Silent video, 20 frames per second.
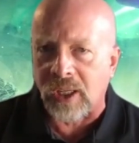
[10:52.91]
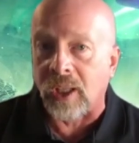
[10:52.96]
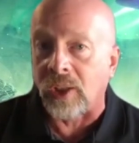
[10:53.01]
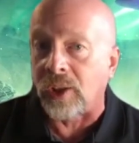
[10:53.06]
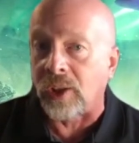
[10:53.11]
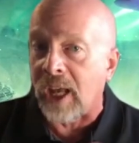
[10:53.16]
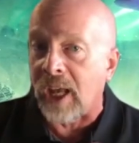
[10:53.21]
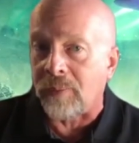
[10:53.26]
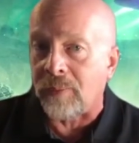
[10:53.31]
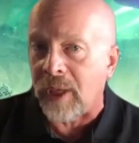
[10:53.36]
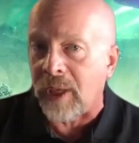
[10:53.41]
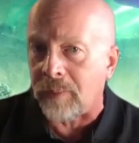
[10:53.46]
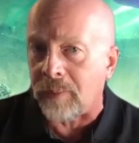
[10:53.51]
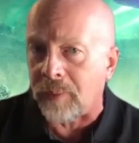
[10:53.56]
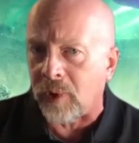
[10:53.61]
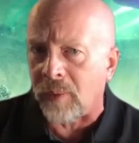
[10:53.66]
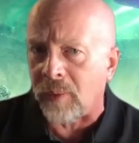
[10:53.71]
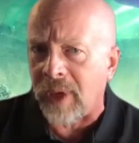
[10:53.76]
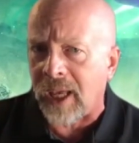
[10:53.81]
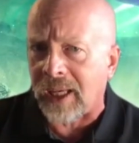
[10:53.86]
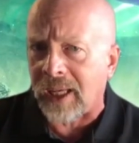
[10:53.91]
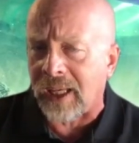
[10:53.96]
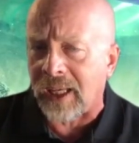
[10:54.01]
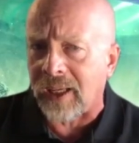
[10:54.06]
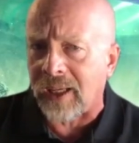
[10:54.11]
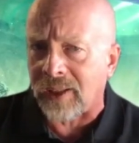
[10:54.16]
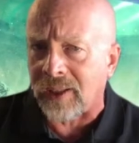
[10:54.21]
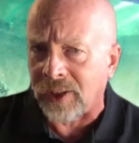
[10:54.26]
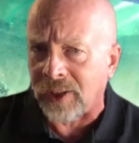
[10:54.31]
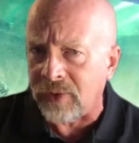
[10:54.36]
A lot of people are making
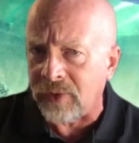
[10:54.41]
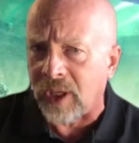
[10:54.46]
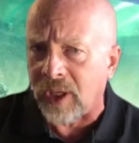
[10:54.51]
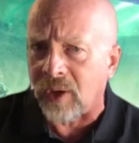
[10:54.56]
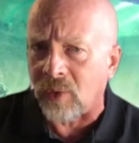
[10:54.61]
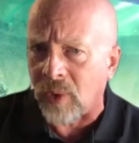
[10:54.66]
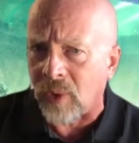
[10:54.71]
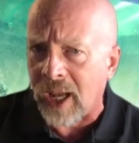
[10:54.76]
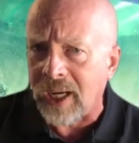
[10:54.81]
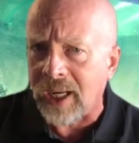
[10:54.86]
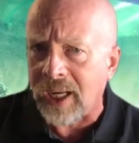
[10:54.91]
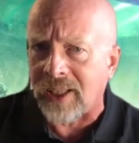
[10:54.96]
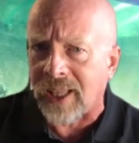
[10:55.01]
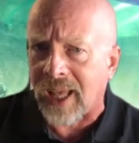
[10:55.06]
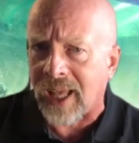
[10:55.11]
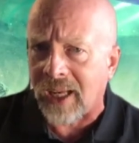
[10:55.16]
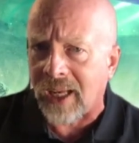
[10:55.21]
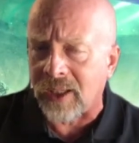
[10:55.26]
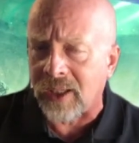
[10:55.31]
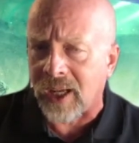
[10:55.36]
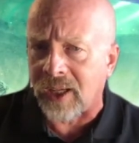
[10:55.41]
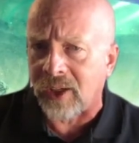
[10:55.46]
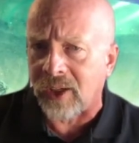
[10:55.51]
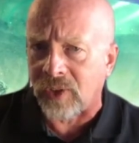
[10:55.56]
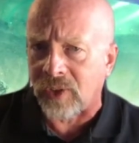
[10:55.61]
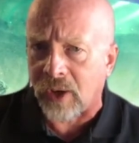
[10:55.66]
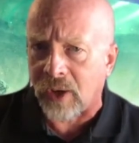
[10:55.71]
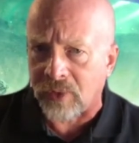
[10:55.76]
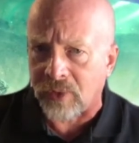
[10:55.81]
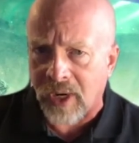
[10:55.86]
a living writing that kind of
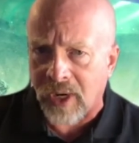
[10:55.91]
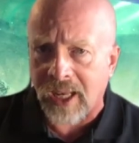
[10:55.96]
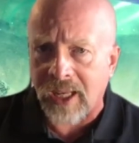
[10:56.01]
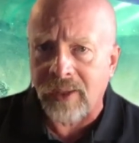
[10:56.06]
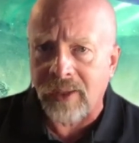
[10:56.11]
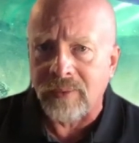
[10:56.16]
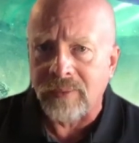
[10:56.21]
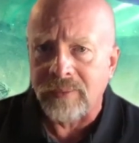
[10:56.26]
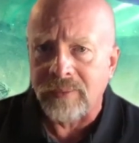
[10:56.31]
stuff, right?